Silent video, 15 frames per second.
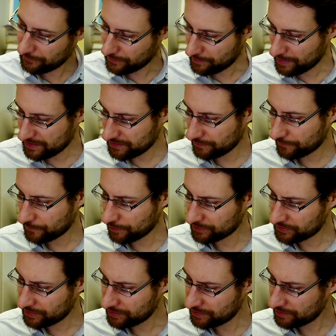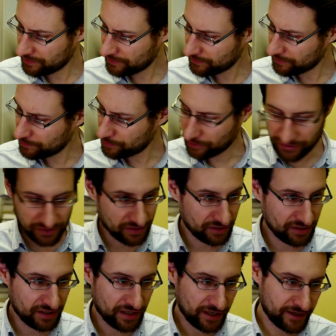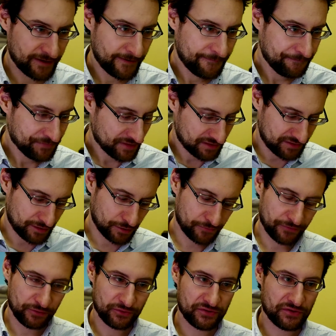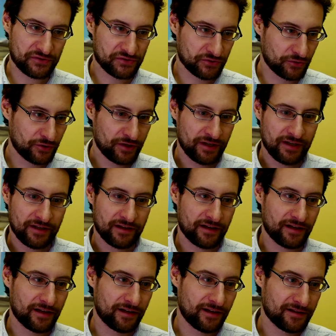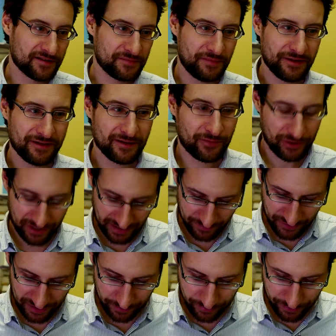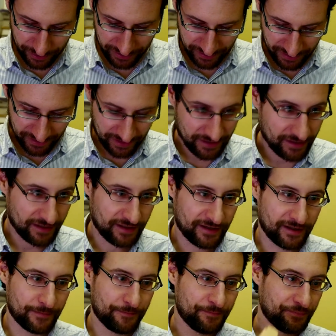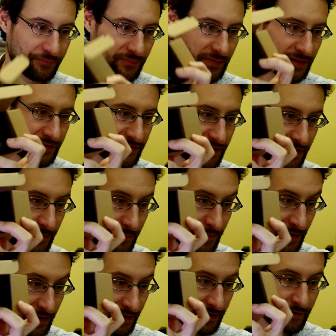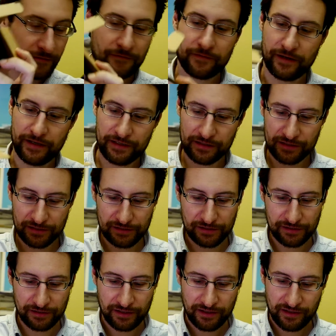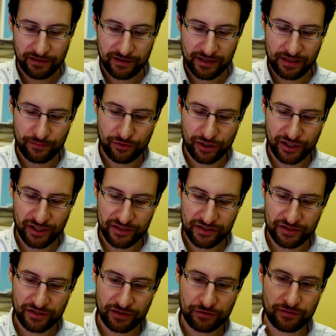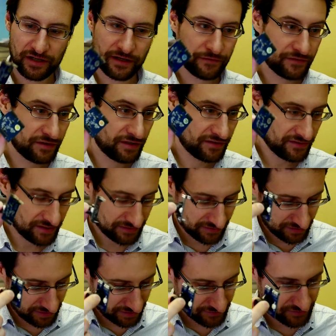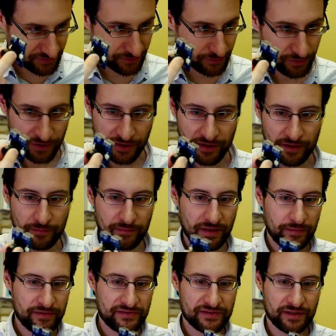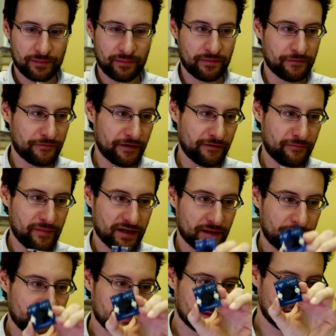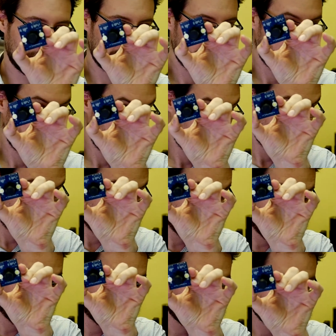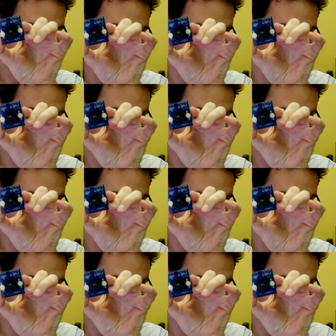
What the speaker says: amazing folks at Symbiotic EDA. They have users. So speaking about capture board, some fine little camera gadget arrived here the other day. So maybe some 5-megapixel video